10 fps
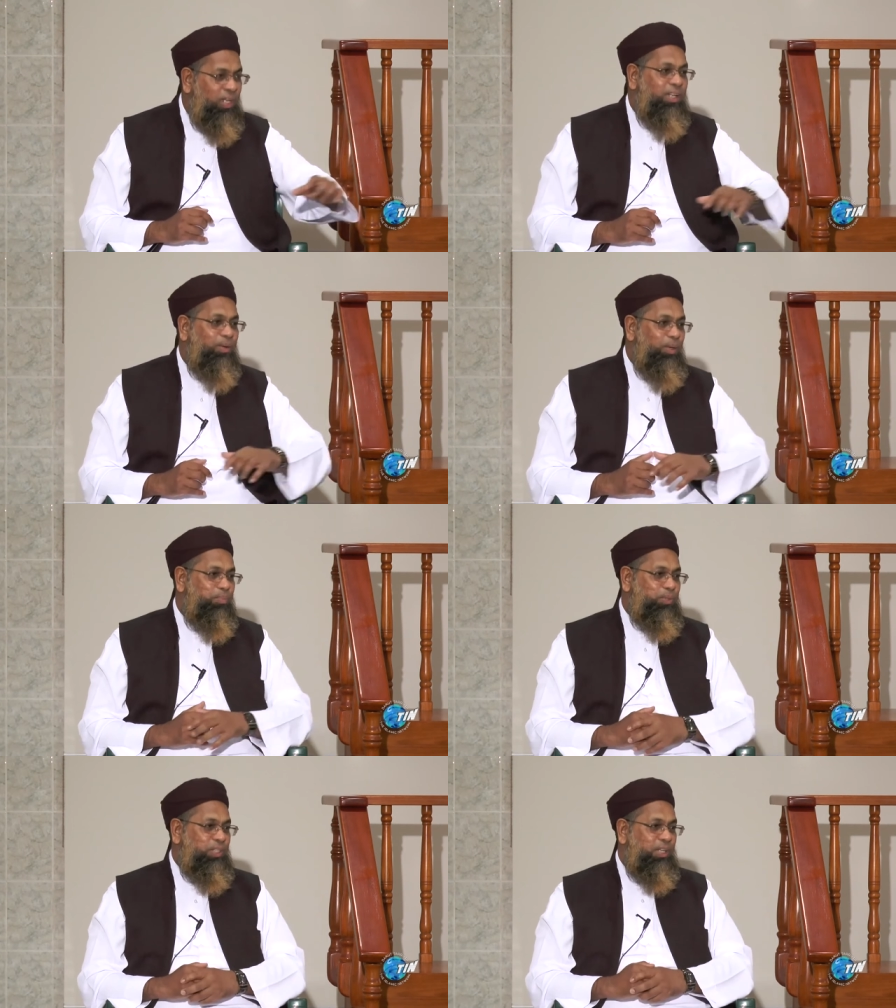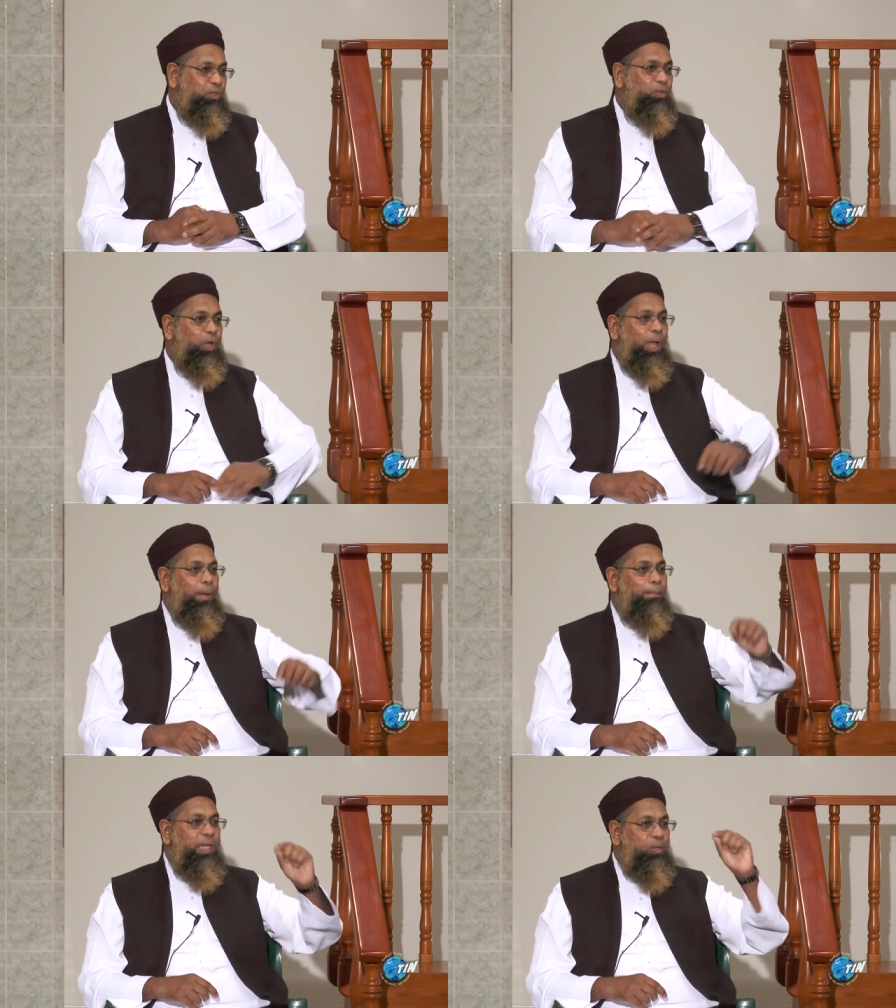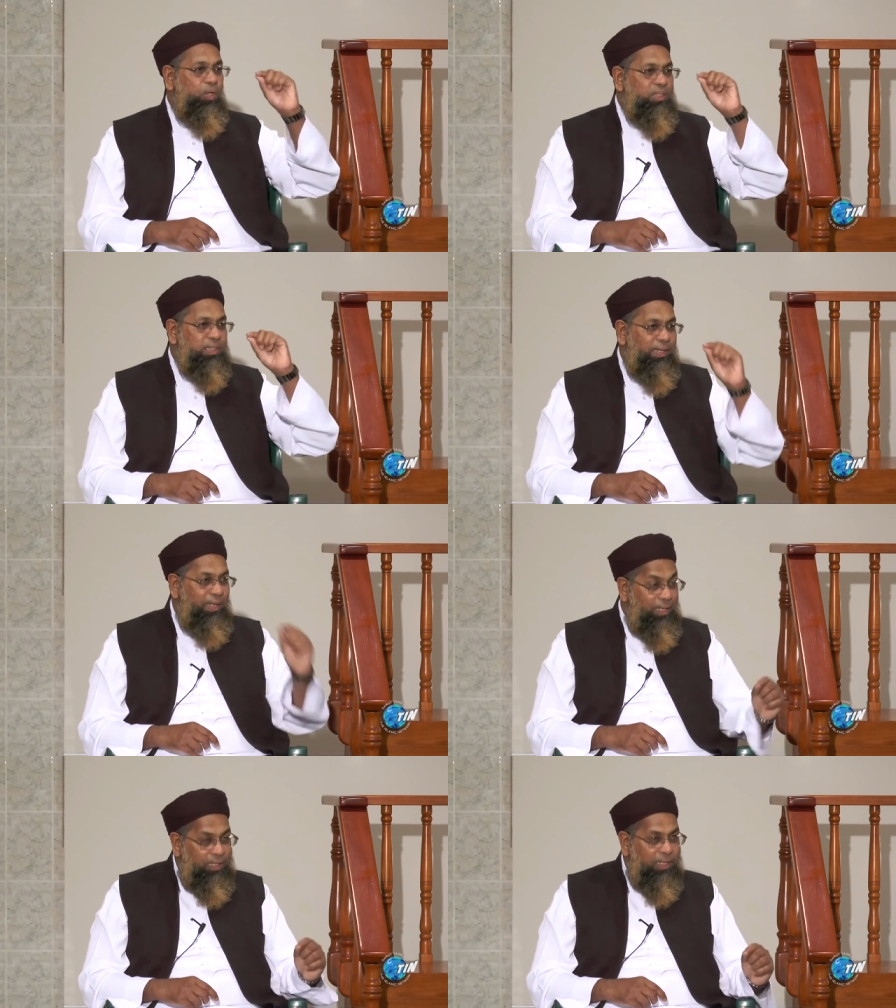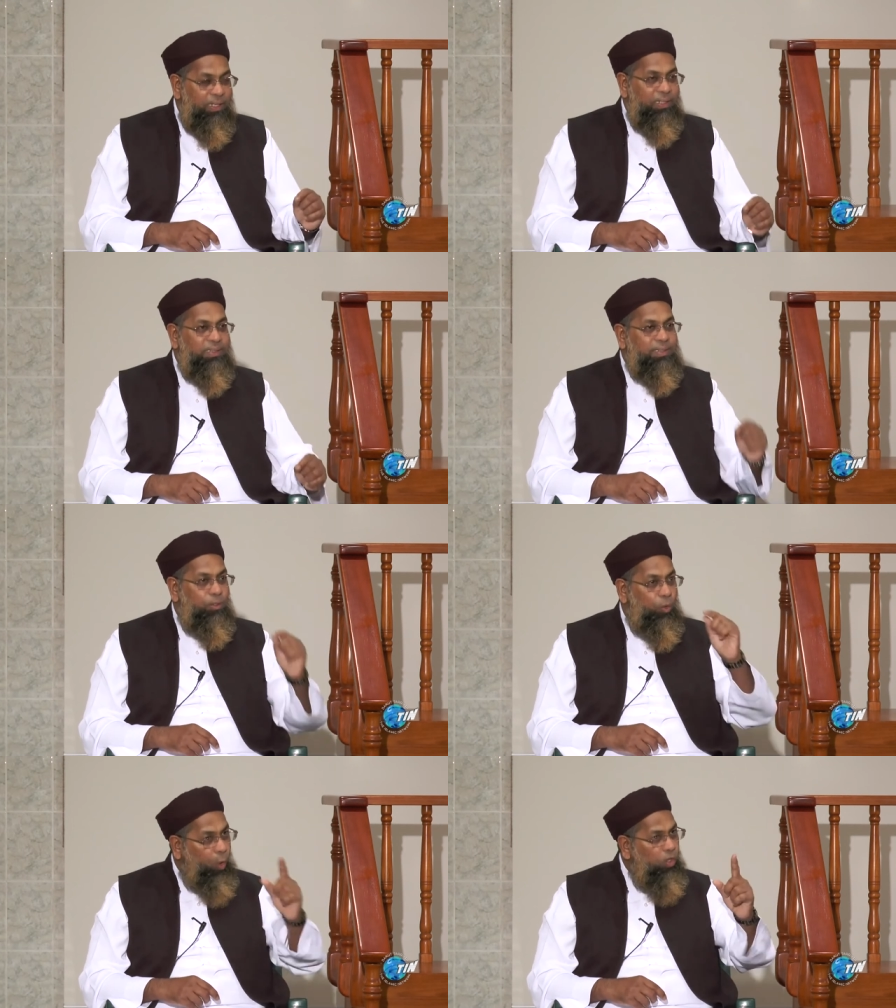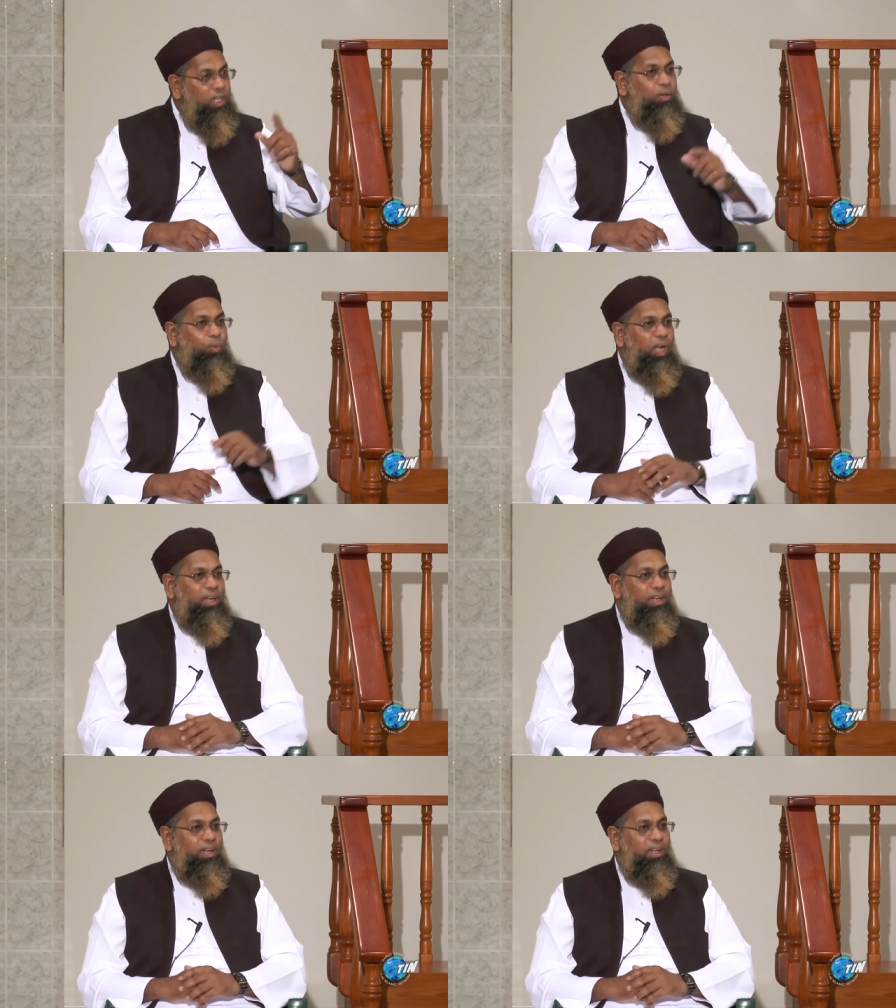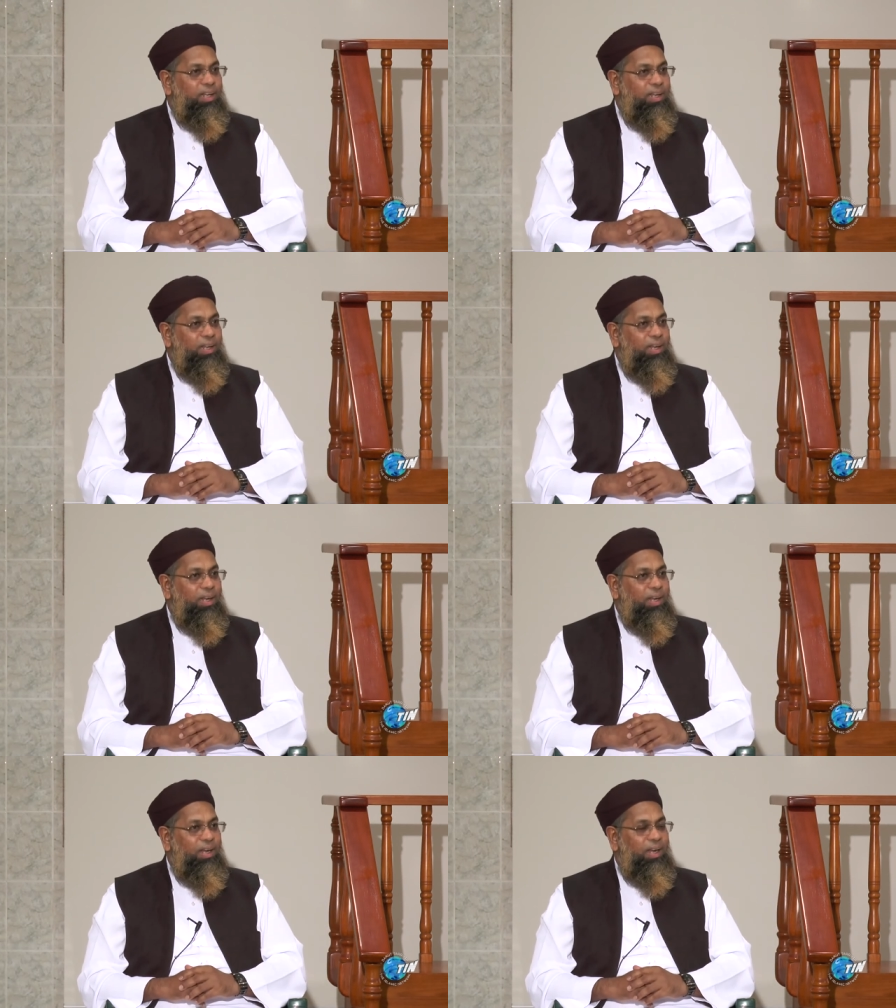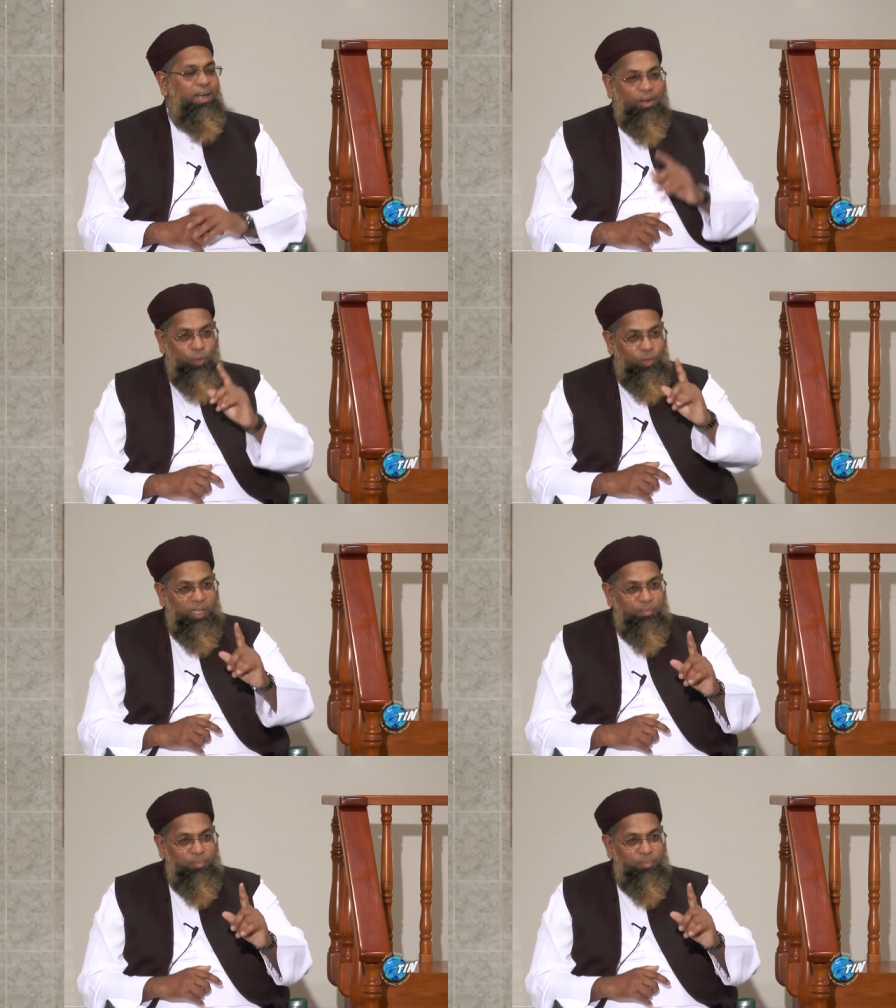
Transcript: Allah will protect you because Allah is the only one who can